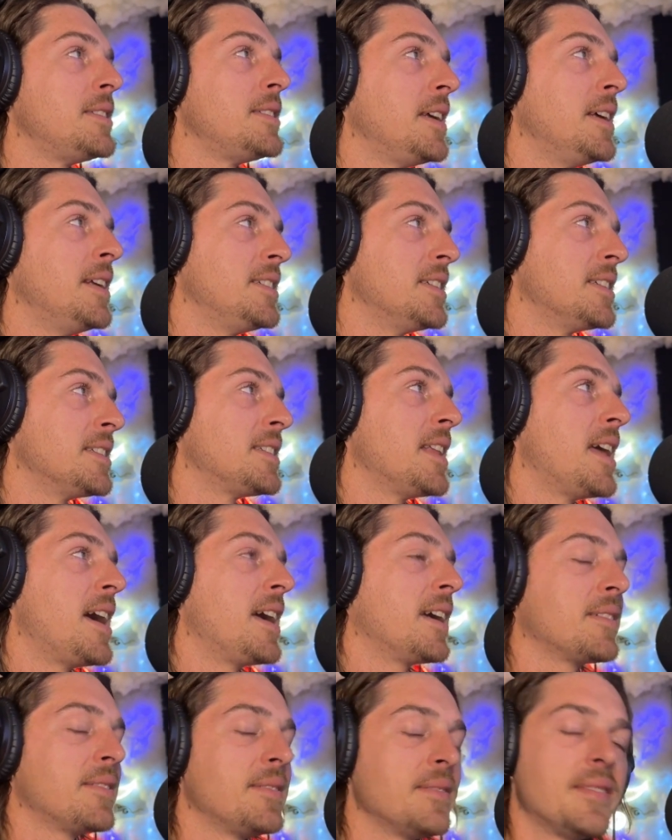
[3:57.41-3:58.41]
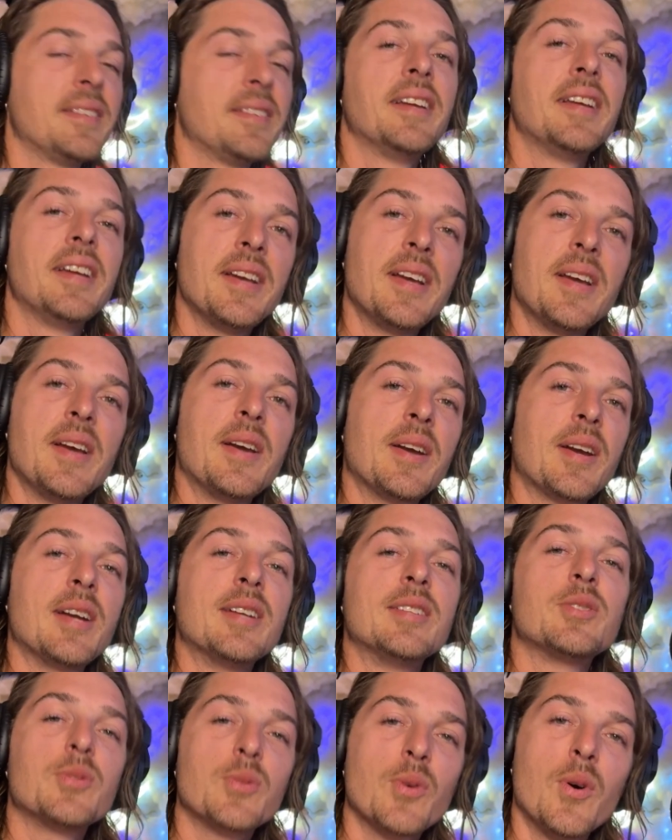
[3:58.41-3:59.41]
and just like
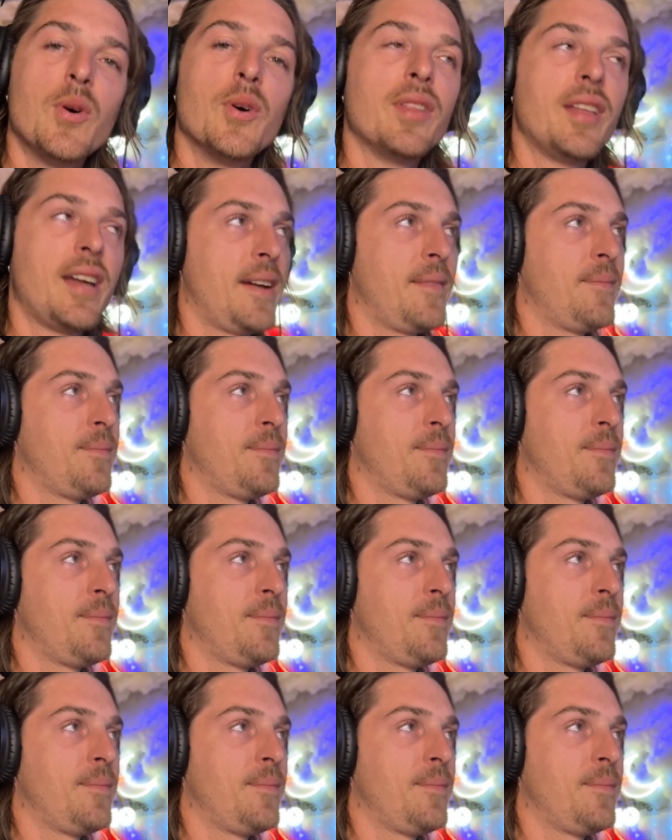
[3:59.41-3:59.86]
control that.